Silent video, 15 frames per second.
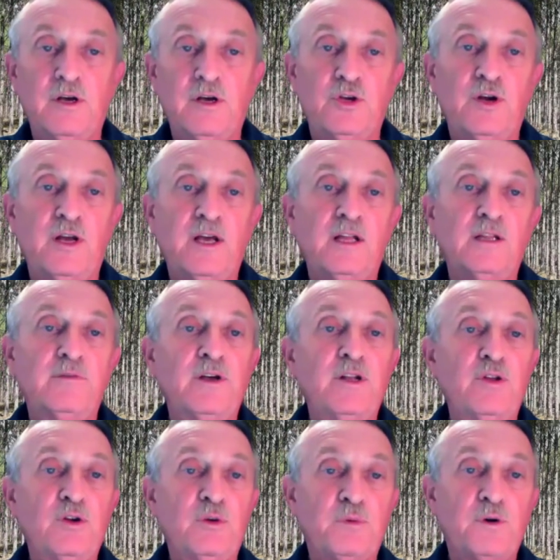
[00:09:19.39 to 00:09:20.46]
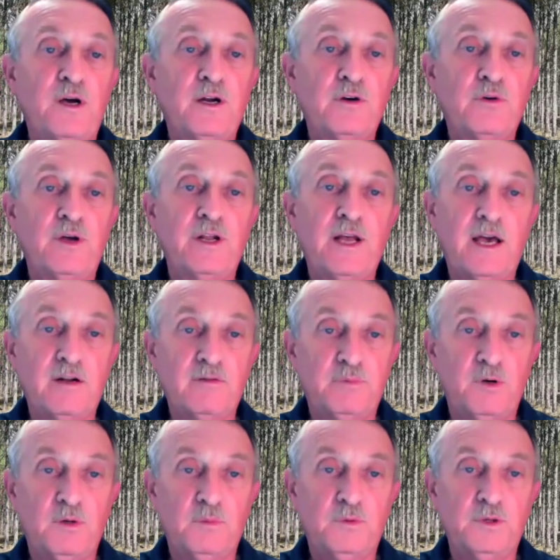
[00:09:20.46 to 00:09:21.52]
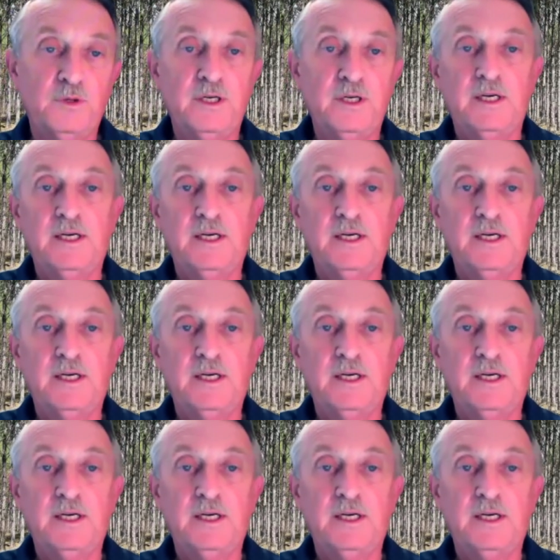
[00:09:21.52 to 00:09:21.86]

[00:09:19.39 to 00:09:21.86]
you're elevating your product grade out of pulpwood